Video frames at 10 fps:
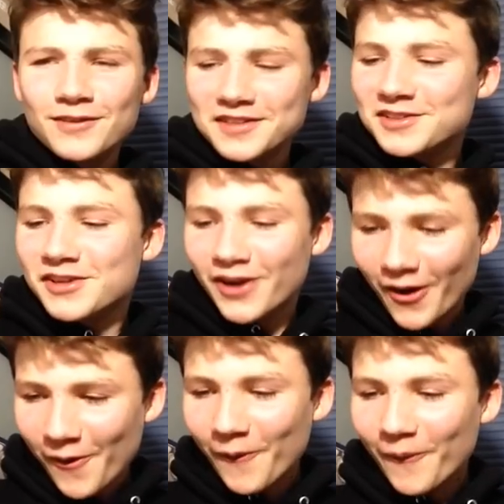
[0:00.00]
Let's
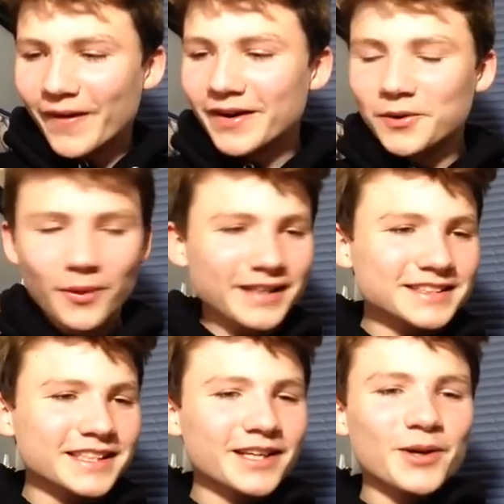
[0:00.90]
go. Why is
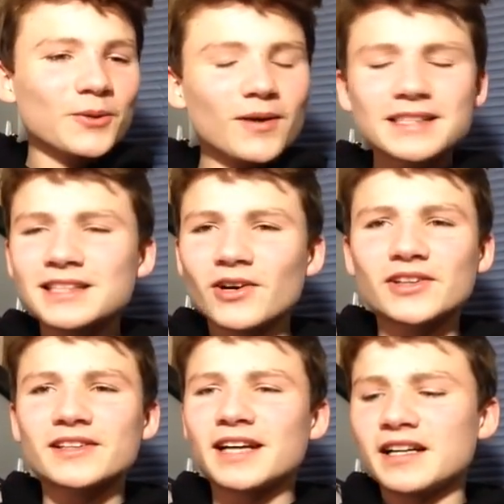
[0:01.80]
he
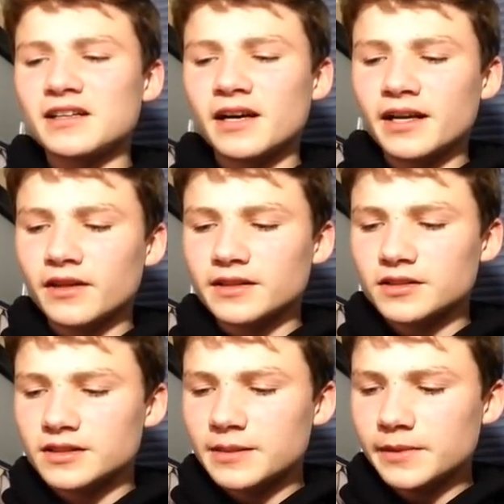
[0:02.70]
not 99? Like,
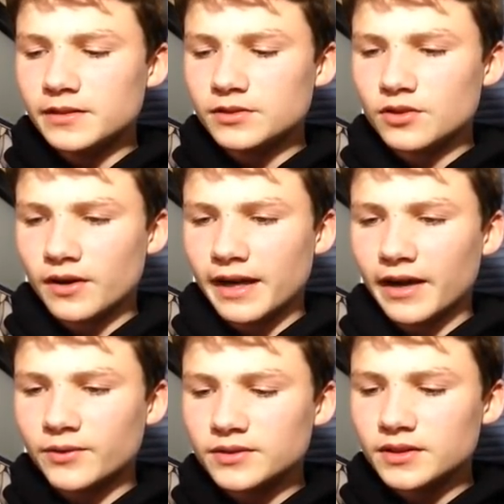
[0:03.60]
the team of the year does not
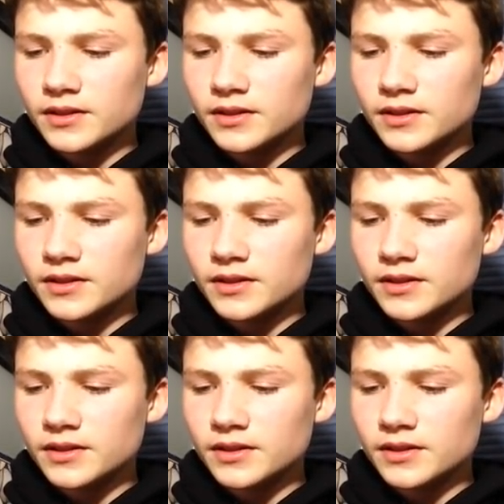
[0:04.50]
count.